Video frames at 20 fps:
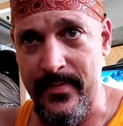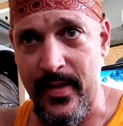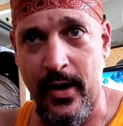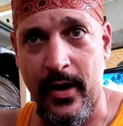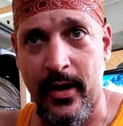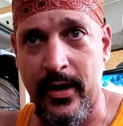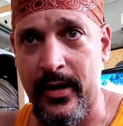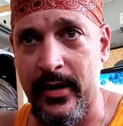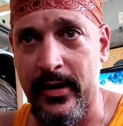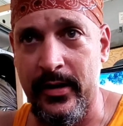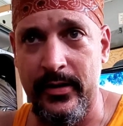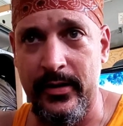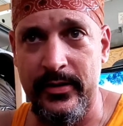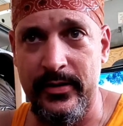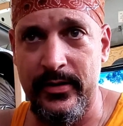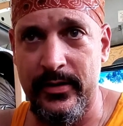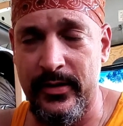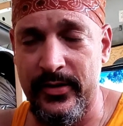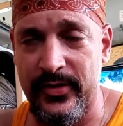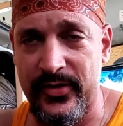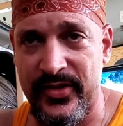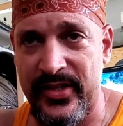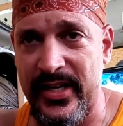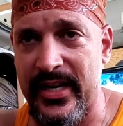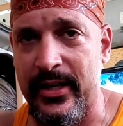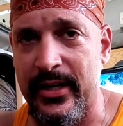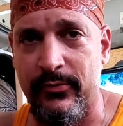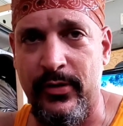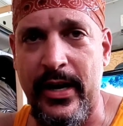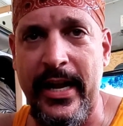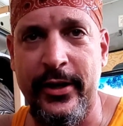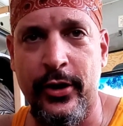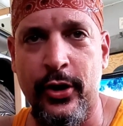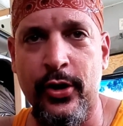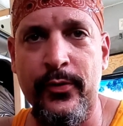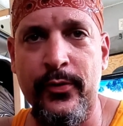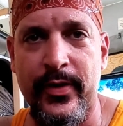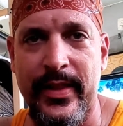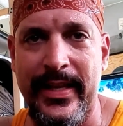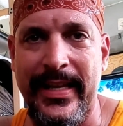are sitting right
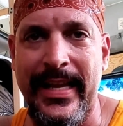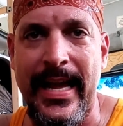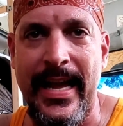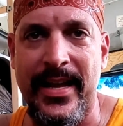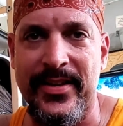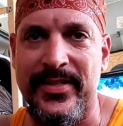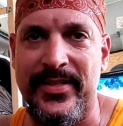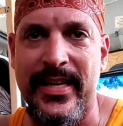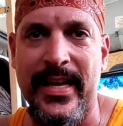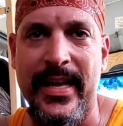over the gas